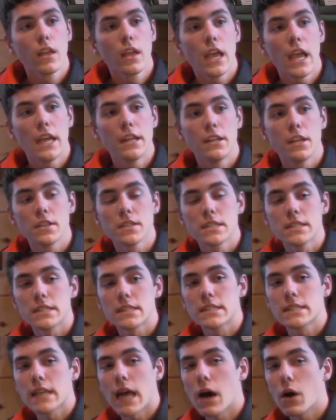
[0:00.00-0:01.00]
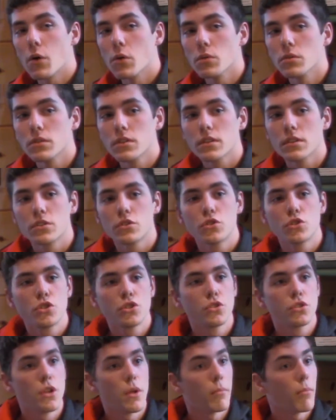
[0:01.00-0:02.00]
It doesn't sound
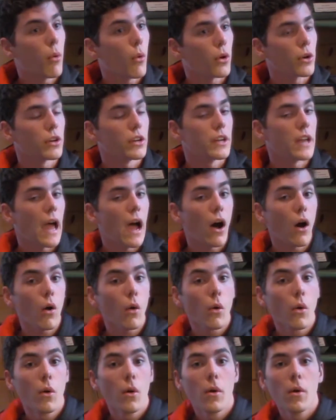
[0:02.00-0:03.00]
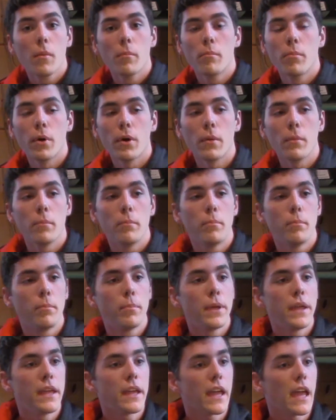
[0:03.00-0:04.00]
important now, but
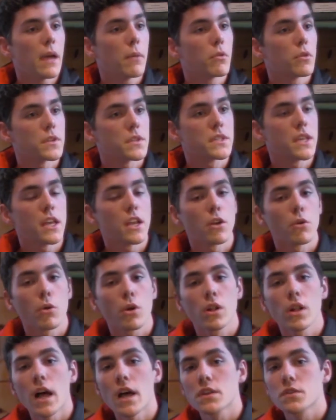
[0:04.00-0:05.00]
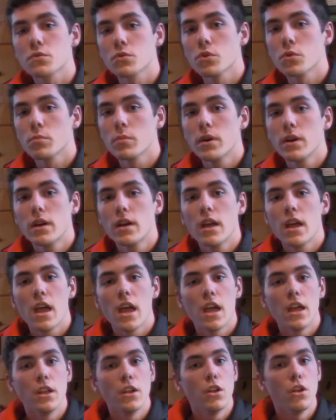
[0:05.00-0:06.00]
being able to sit into a classroom
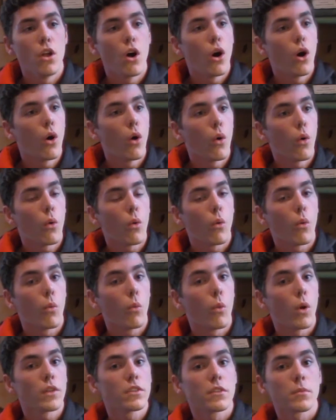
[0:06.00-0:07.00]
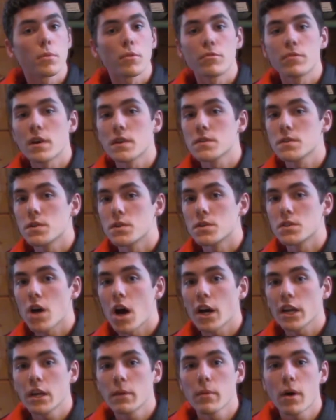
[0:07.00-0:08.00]
and know what the professor is
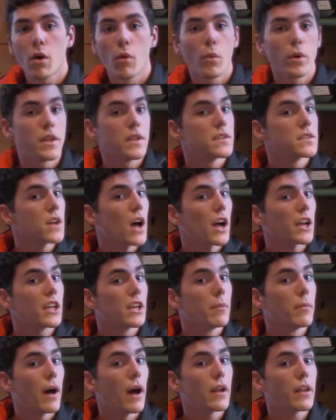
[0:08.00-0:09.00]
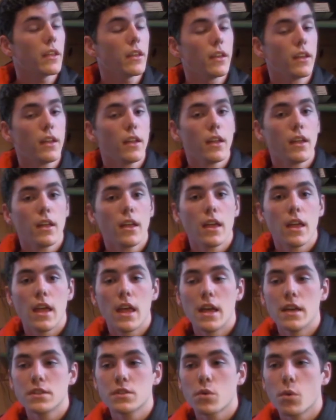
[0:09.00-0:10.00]
talking about when he's talking about it
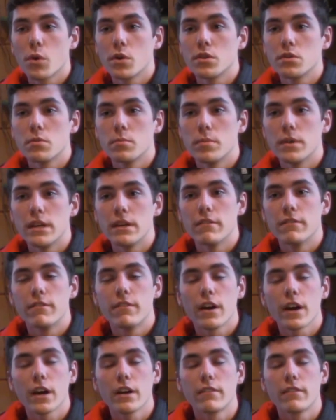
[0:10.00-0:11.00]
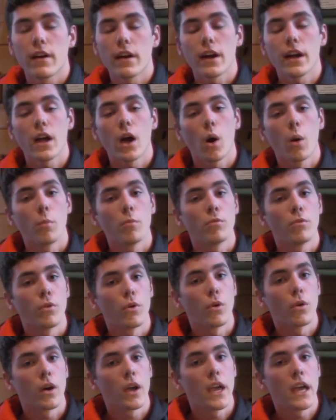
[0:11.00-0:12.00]
is going to be very, very
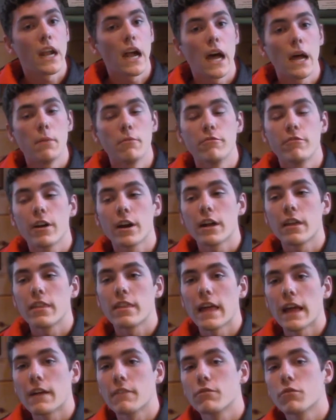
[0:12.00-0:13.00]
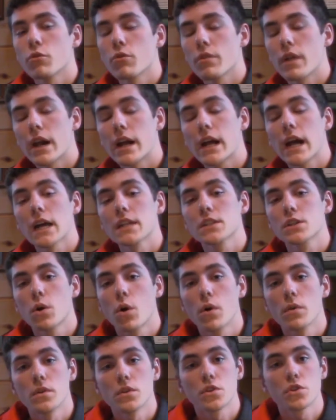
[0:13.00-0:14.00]
helpful. And I am very thankful that I got to go
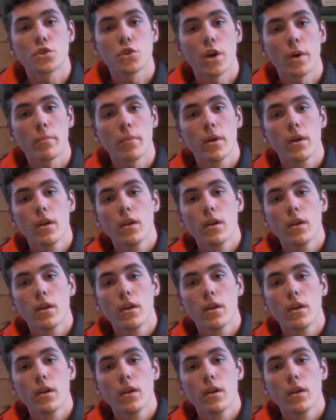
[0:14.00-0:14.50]
on this trip